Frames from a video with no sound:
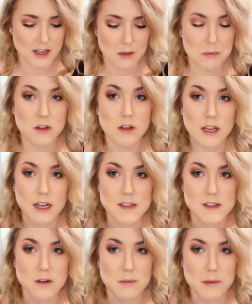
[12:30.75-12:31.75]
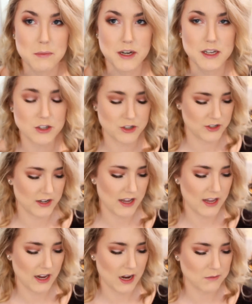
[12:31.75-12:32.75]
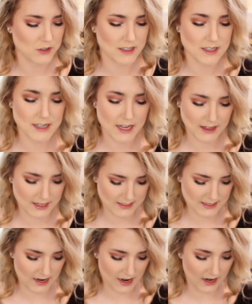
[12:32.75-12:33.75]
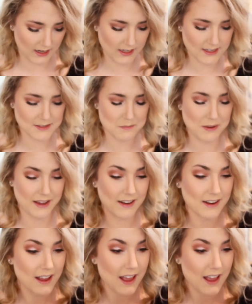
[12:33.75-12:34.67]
I mean, look at it, it's on my brush, and I'm just going to take the tiniest bit